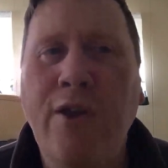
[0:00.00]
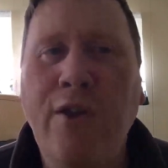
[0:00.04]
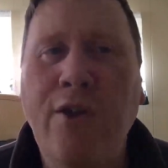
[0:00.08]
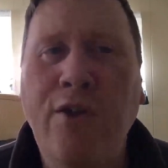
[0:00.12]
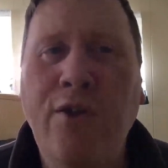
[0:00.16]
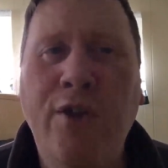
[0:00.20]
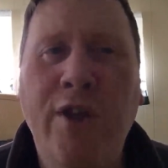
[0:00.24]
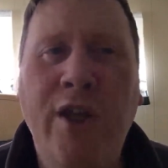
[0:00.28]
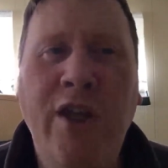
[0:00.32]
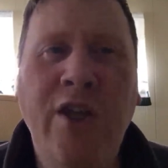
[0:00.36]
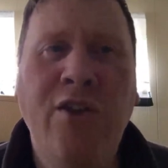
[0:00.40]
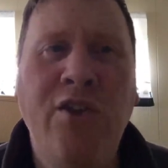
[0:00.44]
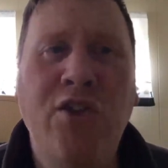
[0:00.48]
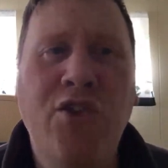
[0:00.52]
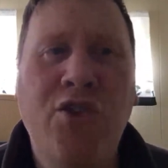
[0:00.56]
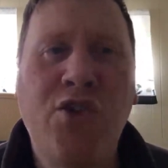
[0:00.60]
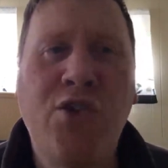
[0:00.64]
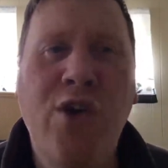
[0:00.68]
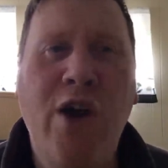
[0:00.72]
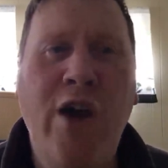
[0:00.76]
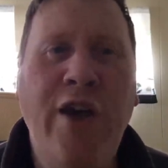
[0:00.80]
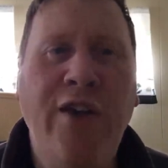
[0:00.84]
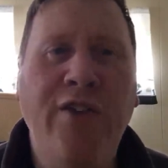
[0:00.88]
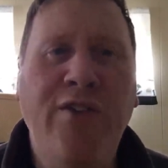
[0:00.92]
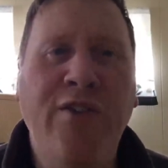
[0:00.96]
you need to
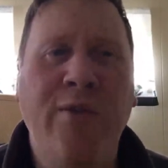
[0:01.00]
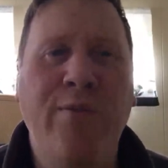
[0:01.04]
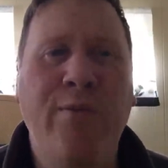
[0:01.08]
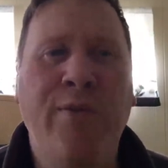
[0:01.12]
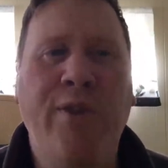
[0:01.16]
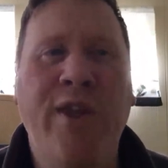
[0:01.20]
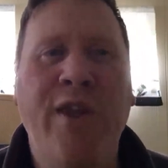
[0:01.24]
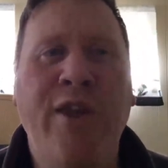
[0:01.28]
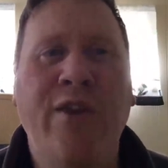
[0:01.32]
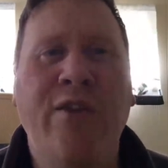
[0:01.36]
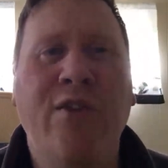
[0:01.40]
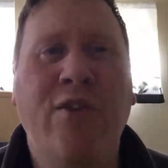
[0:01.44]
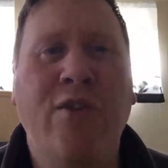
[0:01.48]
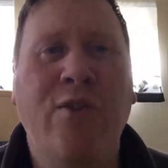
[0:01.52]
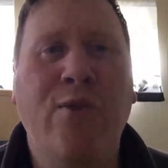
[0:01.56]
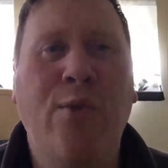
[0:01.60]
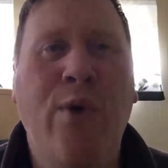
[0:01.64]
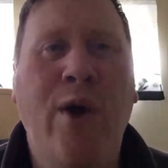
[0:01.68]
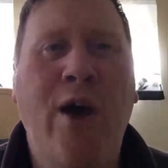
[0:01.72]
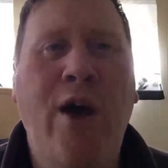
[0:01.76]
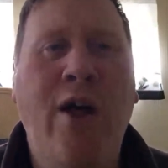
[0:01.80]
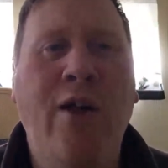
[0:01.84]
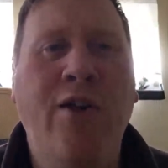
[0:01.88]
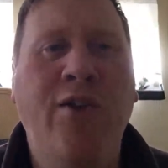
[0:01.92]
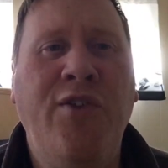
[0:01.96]
try some things as
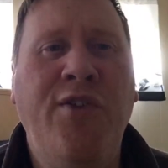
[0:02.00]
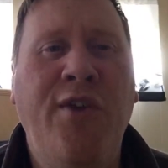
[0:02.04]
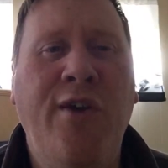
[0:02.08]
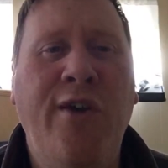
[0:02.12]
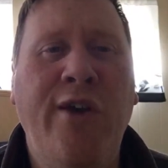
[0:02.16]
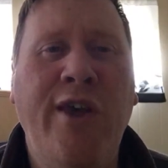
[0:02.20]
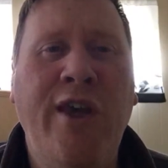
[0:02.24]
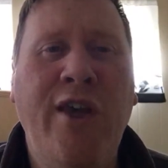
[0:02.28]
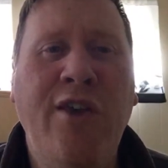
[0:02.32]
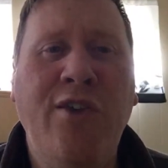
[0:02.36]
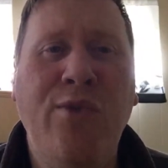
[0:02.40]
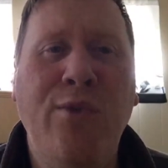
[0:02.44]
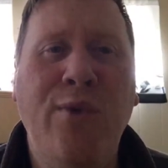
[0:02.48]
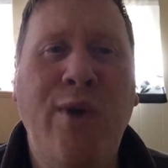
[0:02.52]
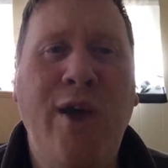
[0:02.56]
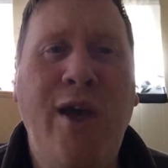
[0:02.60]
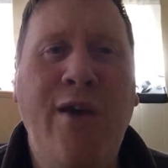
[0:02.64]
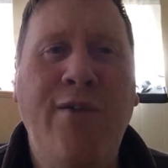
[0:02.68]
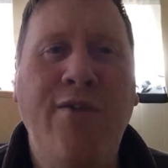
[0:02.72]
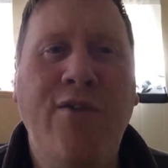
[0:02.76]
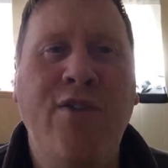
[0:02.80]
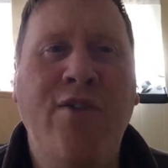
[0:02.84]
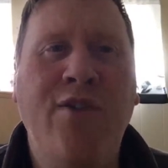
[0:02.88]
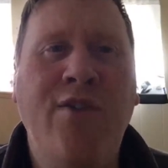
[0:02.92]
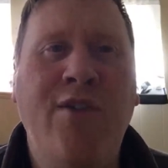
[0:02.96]
well. So I guess we
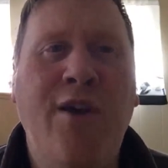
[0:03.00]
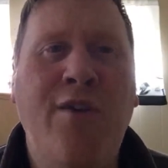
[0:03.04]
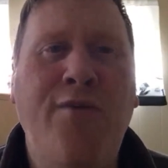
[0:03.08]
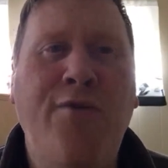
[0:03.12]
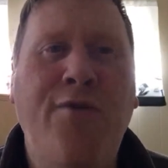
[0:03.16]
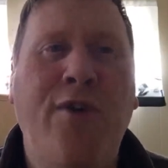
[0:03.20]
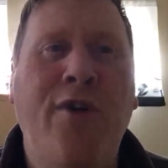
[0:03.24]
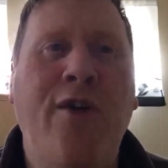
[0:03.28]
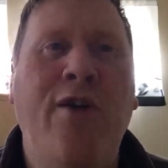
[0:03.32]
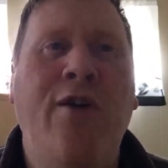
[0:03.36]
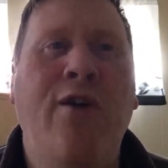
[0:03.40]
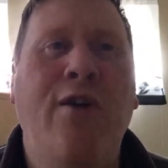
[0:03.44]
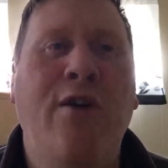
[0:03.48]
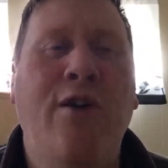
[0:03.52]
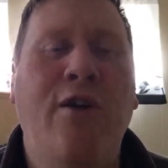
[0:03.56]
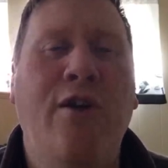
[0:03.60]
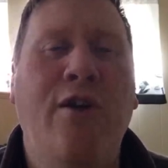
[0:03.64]
have to suffer